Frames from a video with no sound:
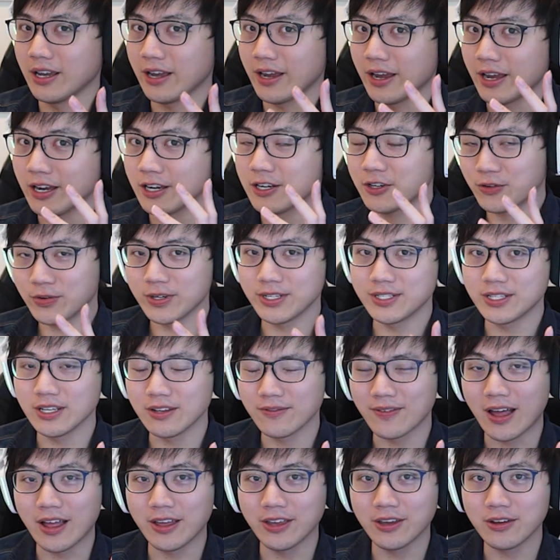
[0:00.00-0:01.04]
increasing
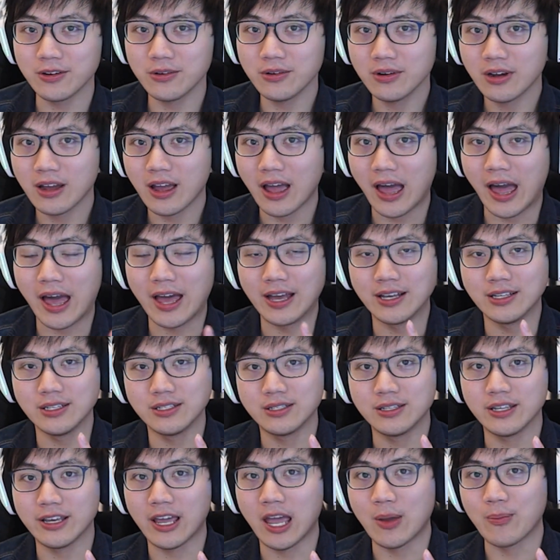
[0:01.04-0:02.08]
value as
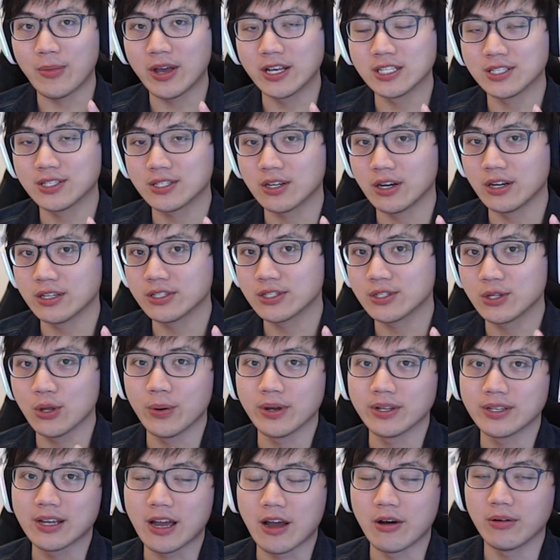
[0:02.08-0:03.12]
the game has started
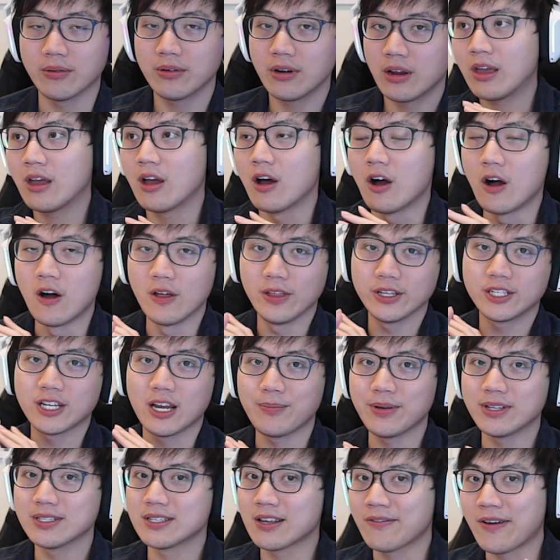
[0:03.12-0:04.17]
slowing down. All the
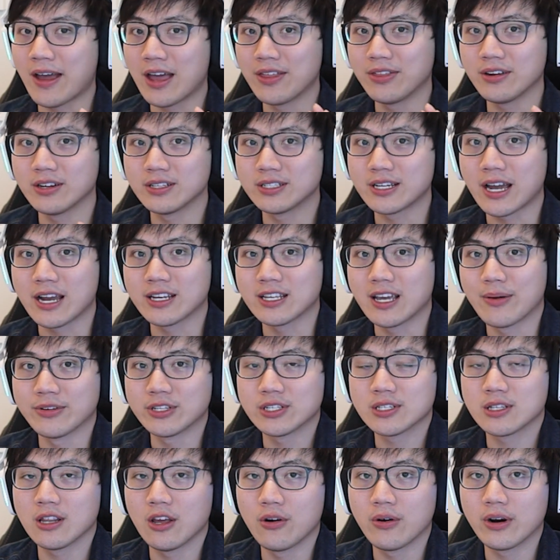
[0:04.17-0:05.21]
champions have had their attack
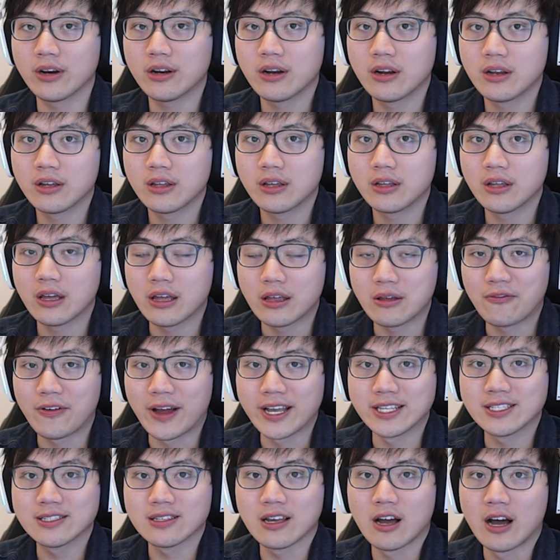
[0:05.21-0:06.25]
damages lowered.
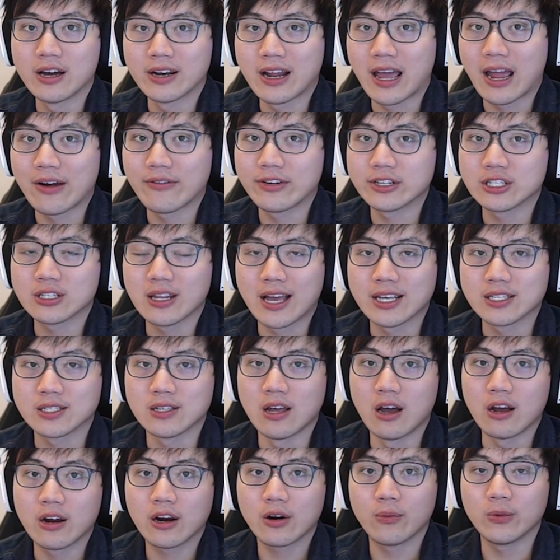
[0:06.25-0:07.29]
Fights on average last
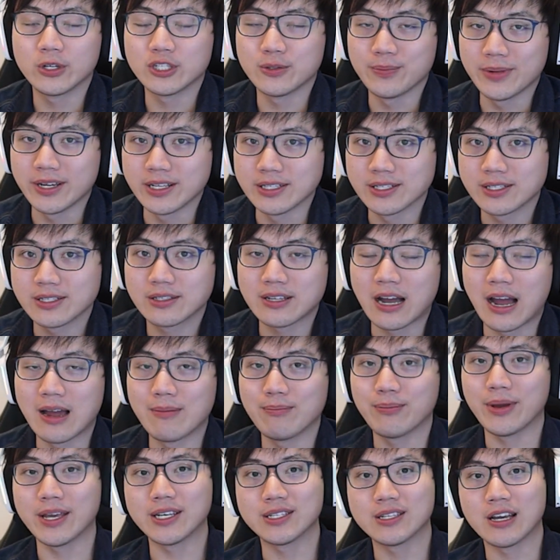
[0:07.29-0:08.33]
longer, which means
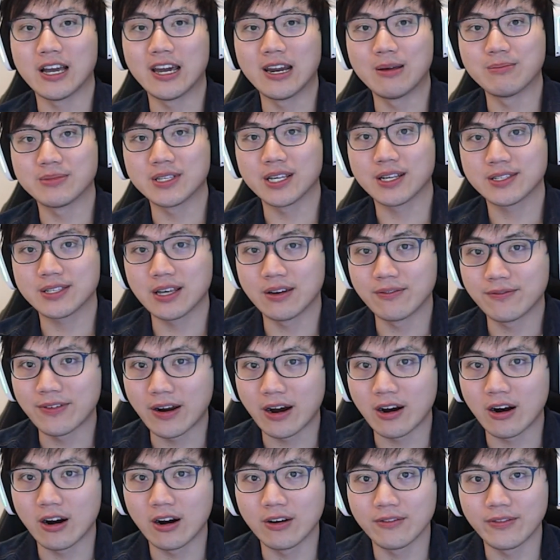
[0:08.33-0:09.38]
time-based items like
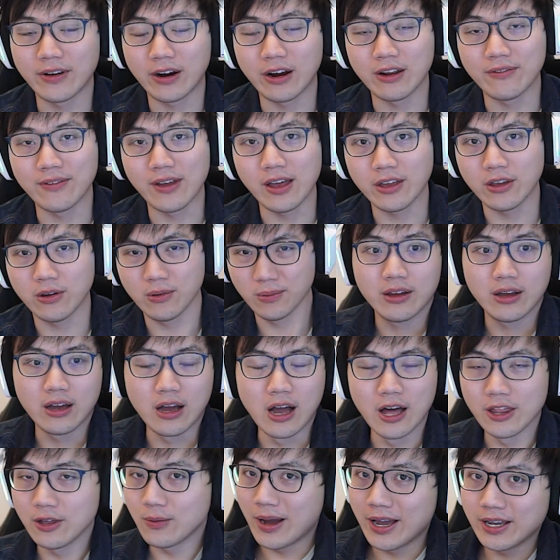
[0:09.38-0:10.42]
Sunfire are very valued.
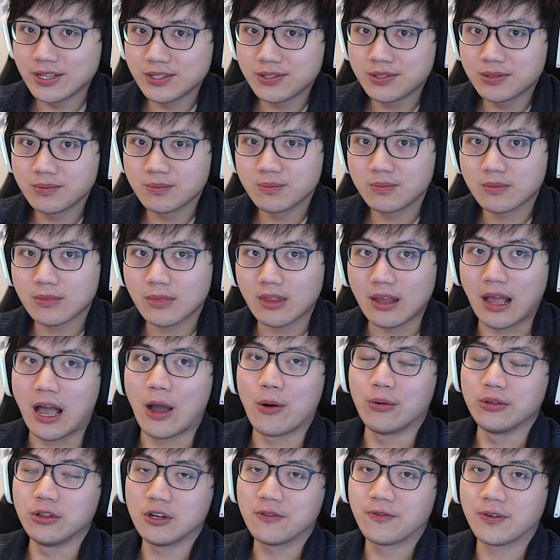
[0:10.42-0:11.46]
Otherwise, I
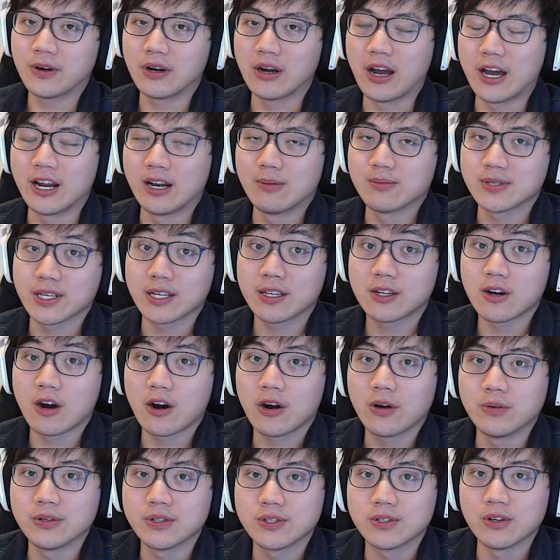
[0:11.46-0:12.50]
would look for items like
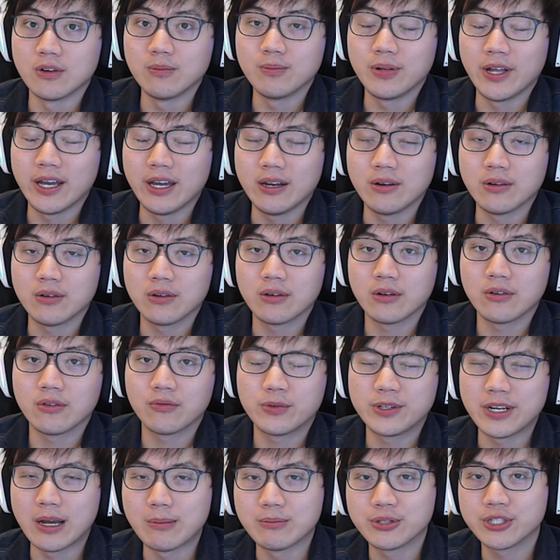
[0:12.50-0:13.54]
Gargoyle Stoneplate,
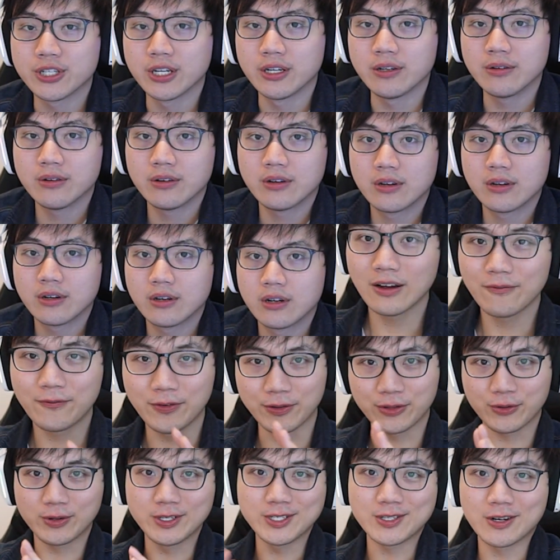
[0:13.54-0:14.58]
Redemption. For
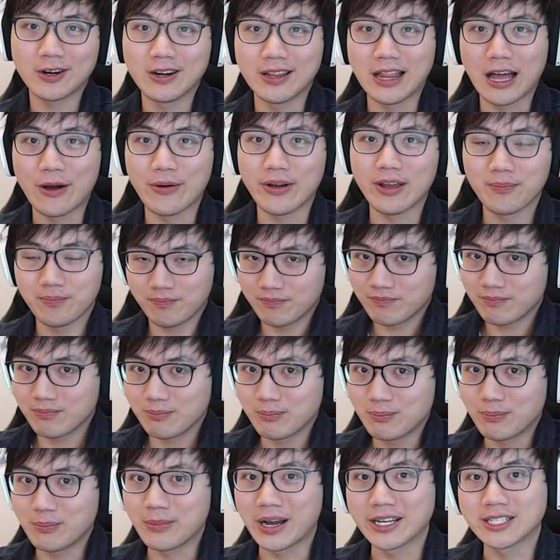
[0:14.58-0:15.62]
3-star Alawi,
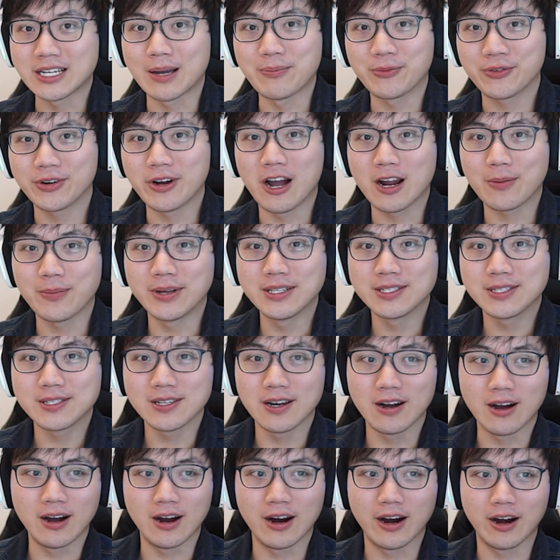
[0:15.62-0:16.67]
my top 3 augments
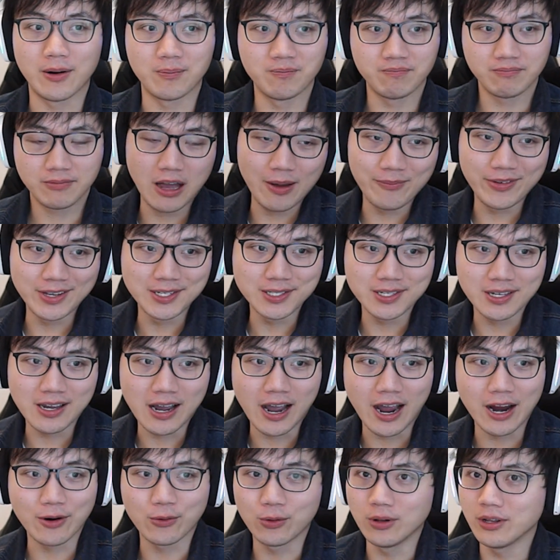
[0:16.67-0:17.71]
are obviously
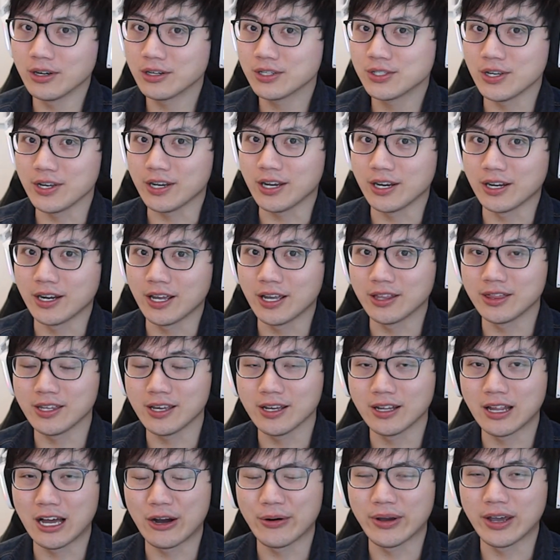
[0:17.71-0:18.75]
High Roller, so you can hit the
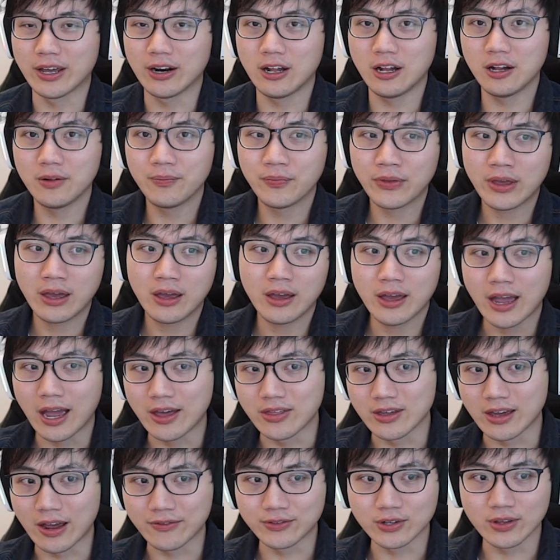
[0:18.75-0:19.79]
Alawi at all. And
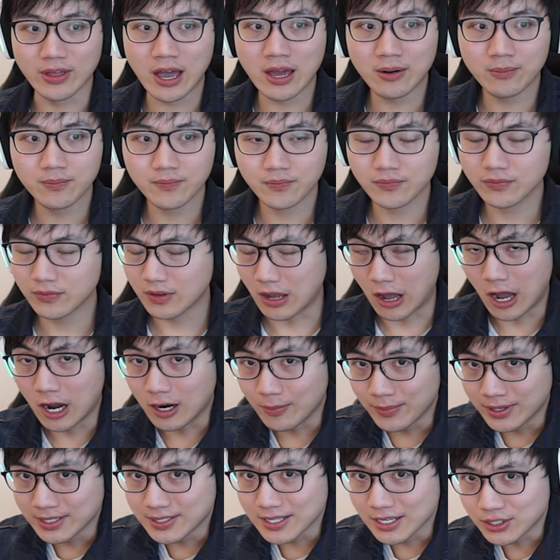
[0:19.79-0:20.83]
then after that,
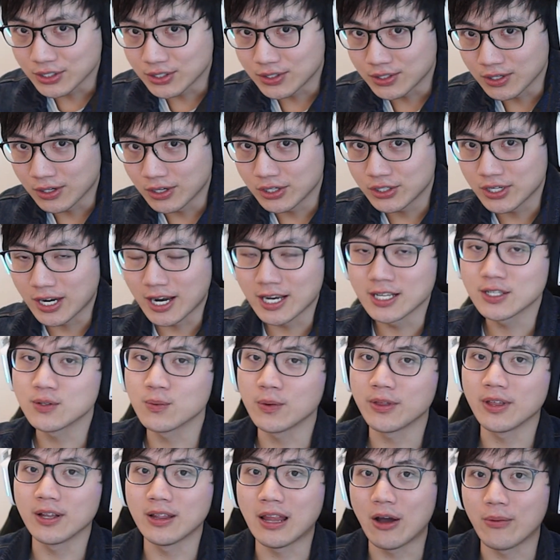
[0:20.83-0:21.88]
augments that just synergize
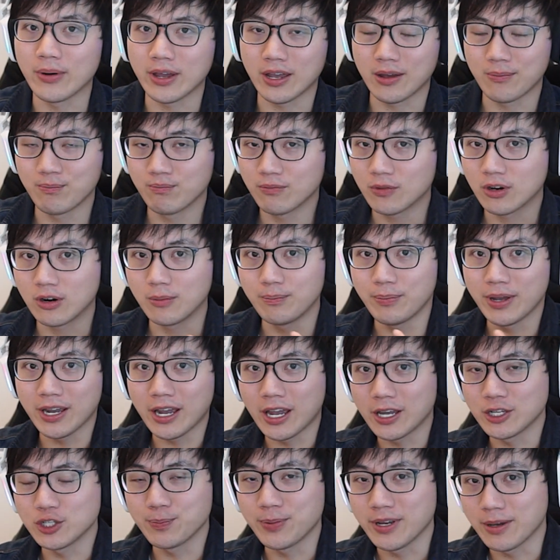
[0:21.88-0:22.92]
with Alawi, her big
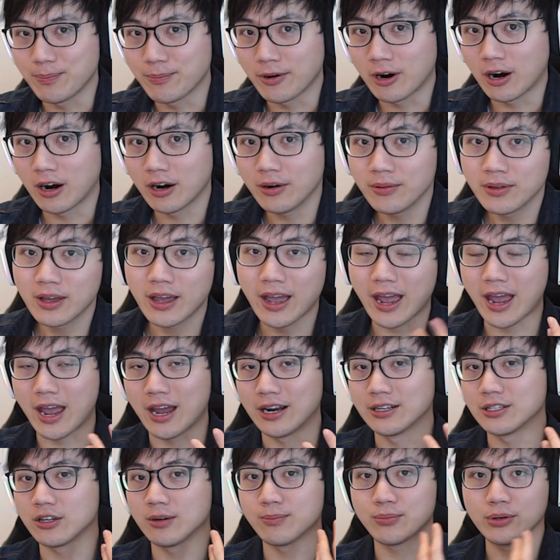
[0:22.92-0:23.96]
HP bar,
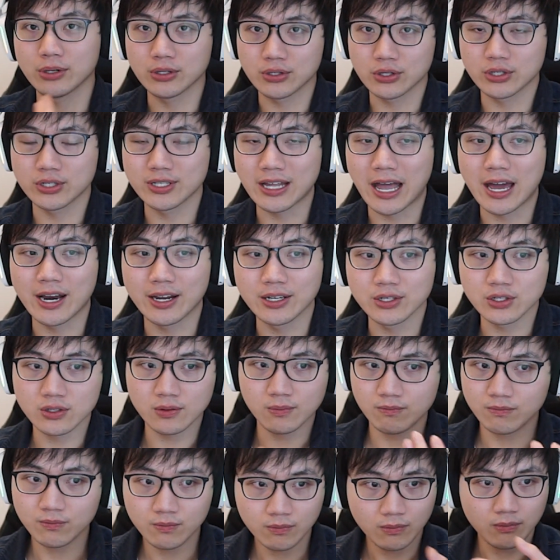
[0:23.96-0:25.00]
and her Bruiser status.
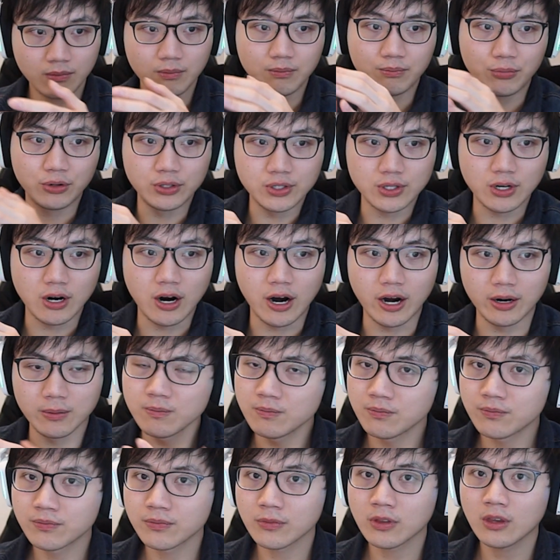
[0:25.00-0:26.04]
Bruiser Heart,
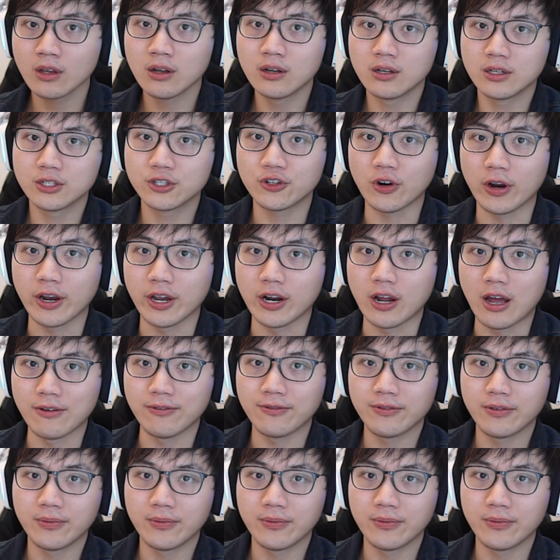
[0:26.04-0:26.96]
Shrug It Off,